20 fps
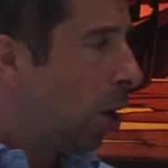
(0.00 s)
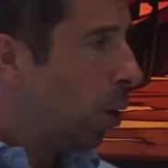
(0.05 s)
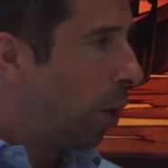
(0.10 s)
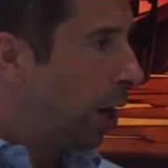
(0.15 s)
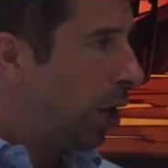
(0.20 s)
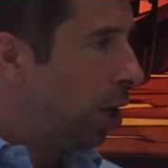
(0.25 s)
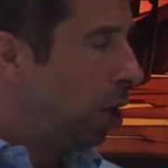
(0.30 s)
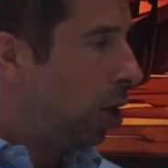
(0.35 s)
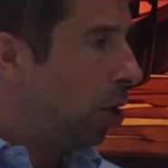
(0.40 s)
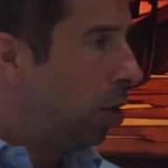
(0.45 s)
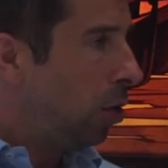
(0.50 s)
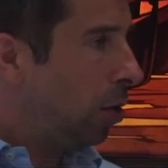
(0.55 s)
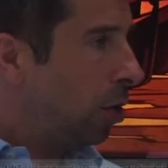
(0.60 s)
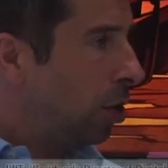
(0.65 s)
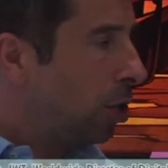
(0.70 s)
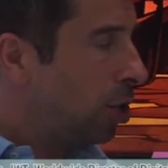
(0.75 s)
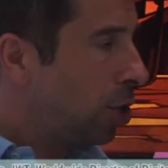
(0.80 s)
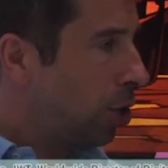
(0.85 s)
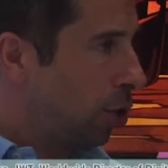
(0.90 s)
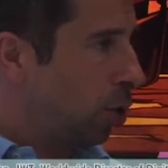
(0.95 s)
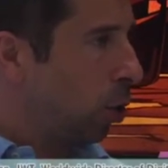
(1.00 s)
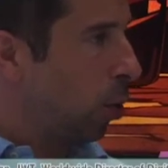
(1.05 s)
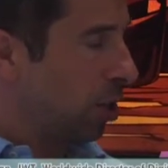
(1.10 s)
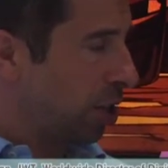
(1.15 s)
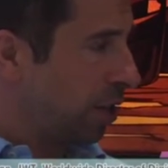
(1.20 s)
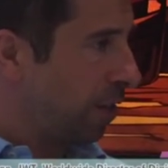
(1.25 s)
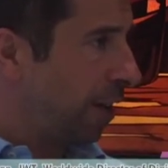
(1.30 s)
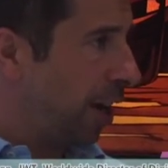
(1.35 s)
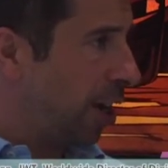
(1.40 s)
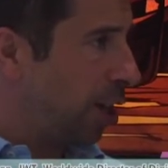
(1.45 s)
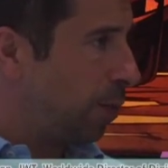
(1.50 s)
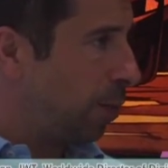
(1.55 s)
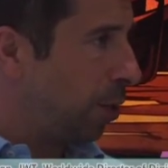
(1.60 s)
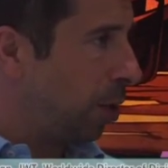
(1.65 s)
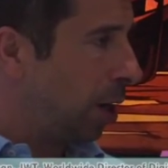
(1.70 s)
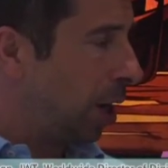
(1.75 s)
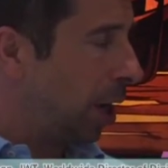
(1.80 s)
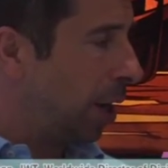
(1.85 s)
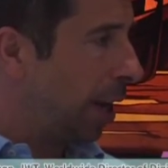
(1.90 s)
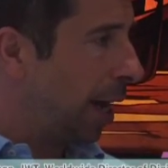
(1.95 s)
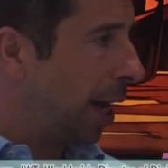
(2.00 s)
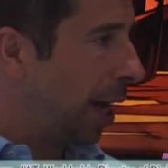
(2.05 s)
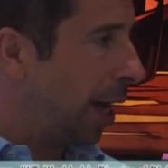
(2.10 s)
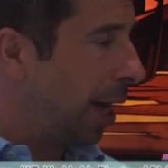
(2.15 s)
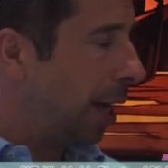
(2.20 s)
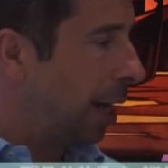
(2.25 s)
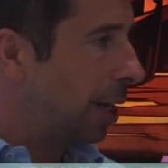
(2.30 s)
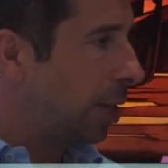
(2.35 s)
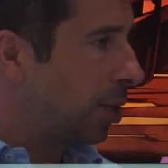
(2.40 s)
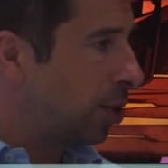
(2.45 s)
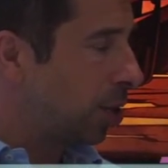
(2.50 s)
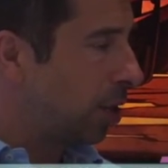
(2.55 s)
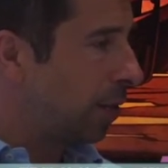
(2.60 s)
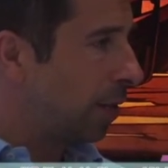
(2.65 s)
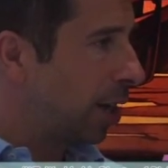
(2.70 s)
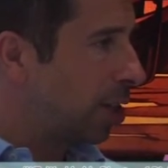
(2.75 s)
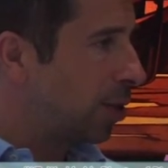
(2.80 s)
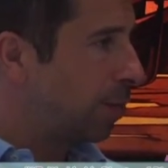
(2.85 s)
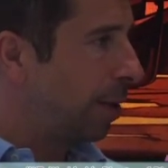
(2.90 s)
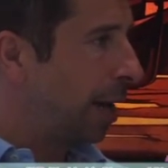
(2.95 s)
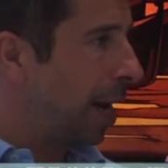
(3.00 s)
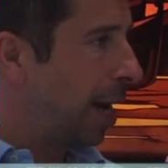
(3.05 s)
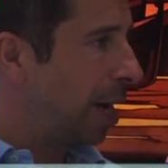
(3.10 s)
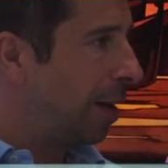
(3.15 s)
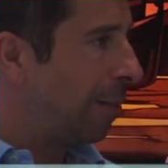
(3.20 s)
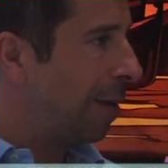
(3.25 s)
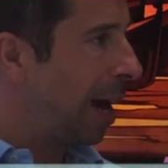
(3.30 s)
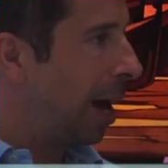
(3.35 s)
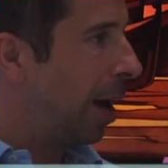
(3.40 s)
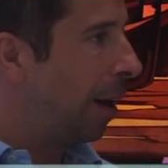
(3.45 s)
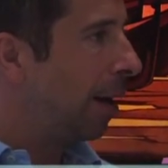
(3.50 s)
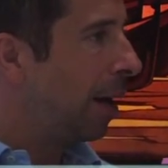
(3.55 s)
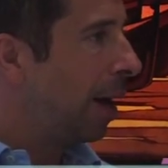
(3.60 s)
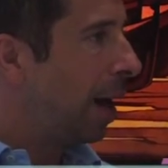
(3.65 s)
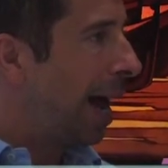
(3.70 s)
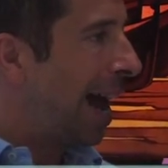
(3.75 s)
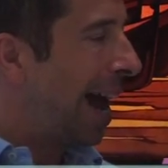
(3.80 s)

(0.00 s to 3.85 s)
When you talk to Facebook and they sort of explain about